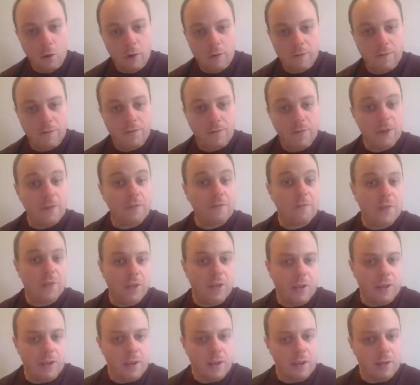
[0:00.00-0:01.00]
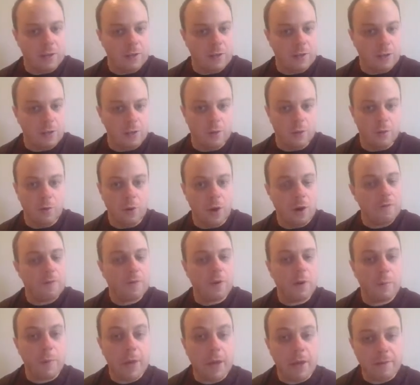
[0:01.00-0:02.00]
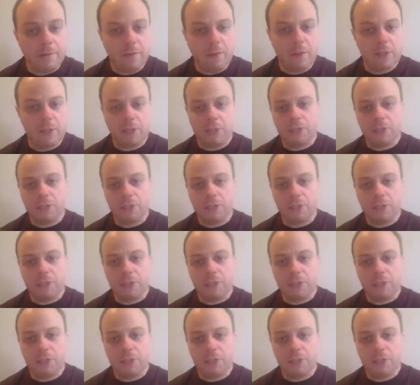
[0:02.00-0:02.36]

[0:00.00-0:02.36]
$150 and you offer to pay